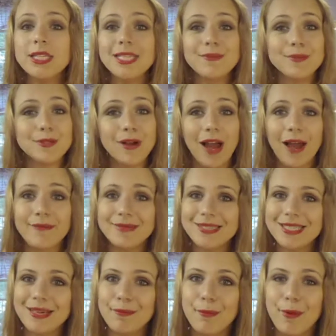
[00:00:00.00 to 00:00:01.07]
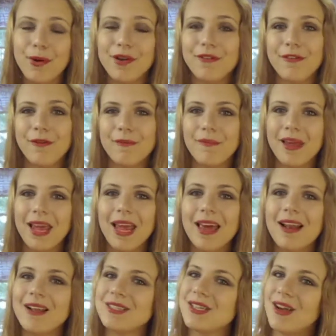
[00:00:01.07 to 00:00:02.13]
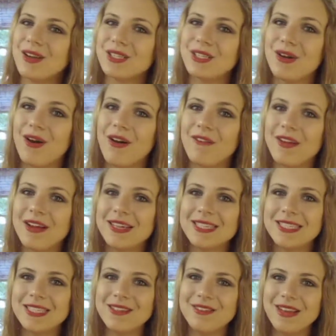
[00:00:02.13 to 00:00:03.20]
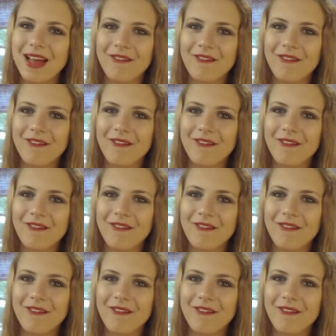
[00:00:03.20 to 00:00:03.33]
Subscribe to see more from me, and I'll talk to you all very soon.